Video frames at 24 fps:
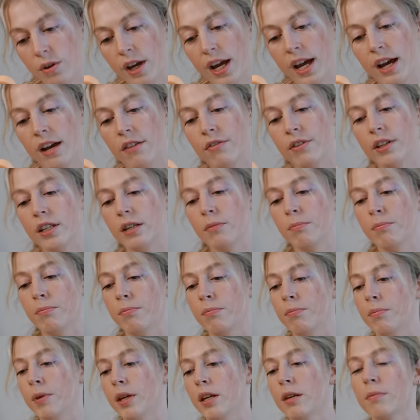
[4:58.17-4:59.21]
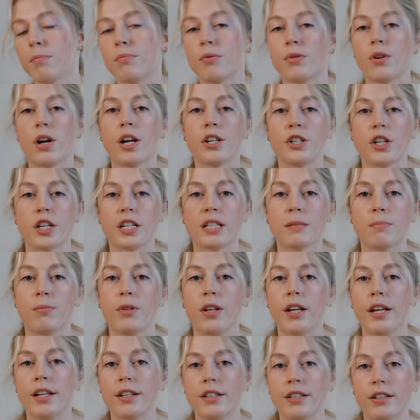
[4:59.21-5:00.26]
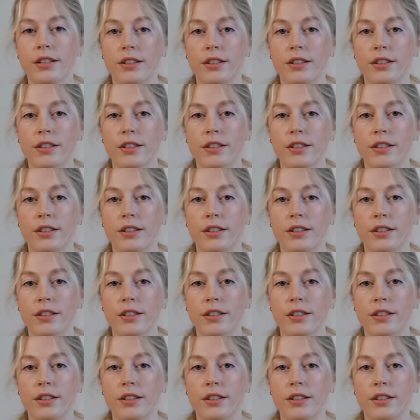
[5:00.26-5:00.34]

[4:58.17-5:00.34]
have any big projects planned?